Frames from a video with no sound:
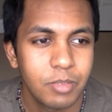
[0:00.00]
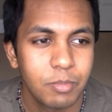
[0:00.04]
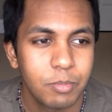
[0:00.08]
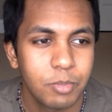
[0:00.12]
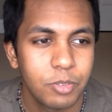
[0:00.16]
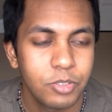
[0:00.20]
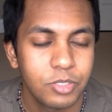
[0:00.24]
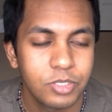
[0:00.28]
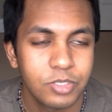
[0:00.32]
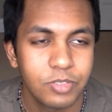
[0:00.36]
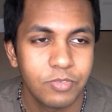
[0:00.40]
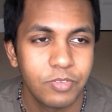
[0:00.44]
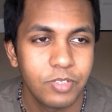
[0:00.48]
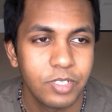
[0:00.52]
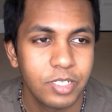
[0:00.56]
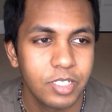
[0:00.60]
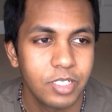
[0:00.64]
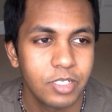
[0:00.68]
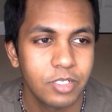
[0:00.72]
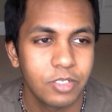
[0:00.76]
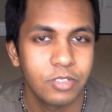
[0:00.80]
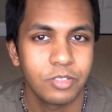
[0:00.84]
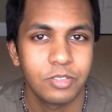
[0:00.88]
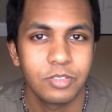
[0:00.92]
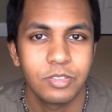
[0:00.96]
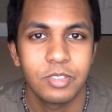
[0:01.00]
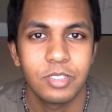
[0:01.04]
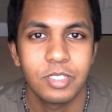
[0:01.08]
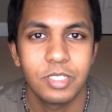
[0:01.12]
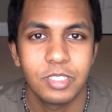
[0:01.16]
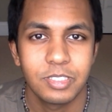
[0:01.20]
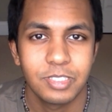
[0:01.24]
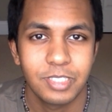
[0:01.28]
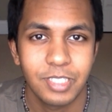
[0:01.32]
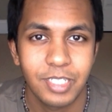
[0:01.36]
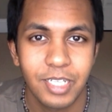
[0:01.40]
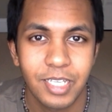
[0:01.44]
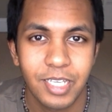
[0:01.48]
post a video
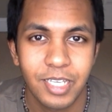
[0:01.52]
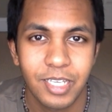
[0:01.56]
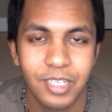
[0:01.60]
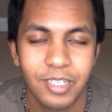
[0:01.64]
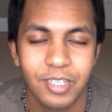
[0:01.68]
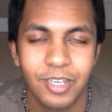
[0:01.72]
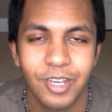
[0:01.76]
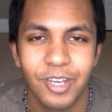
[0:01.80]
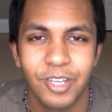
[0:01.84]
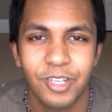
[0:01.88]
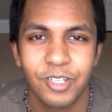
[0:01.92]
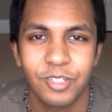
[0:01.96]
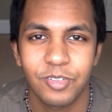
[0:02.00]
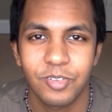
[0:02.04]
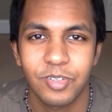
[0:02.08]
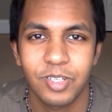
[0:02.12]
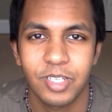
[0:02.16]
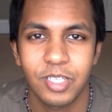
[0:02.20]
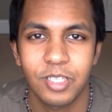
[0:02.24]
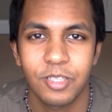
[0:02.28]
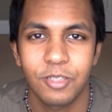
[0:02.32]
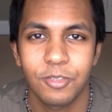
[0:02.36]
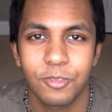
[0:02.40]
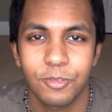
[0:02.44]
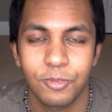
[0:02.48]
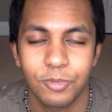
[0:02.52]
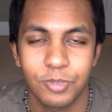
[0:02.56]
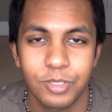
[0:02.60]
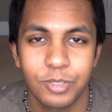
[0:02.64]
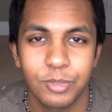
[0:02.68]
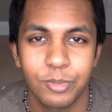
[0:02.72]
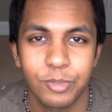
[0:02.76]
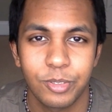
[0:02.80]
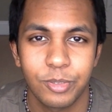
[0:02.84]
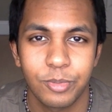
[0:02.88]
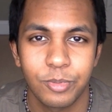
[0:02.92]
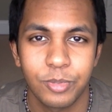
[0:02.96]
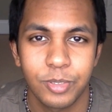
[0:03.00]
today honoring
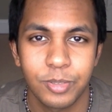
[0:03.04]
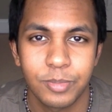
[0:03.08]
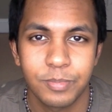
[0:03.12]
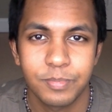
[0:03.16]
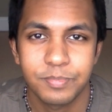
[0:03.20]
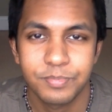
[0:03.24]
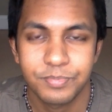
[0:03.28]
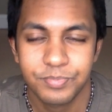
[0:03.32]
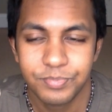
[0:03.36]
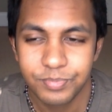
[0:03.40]
321.